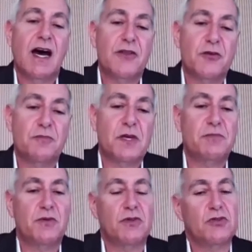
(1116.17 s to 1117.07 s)
Other
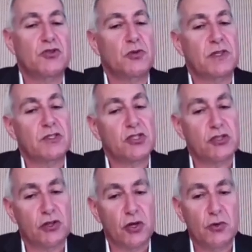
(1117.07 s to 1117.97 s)
people do it
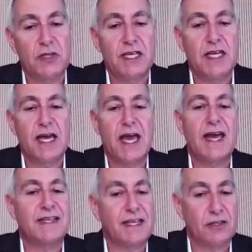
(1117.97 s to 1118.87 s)
slowly
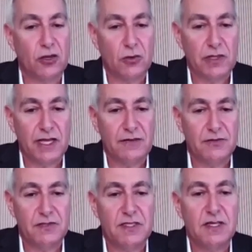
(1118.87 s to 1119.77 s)
and at lower
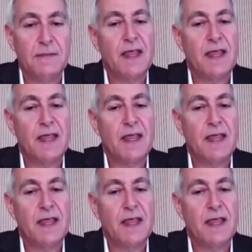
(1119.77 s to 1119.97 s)
levels.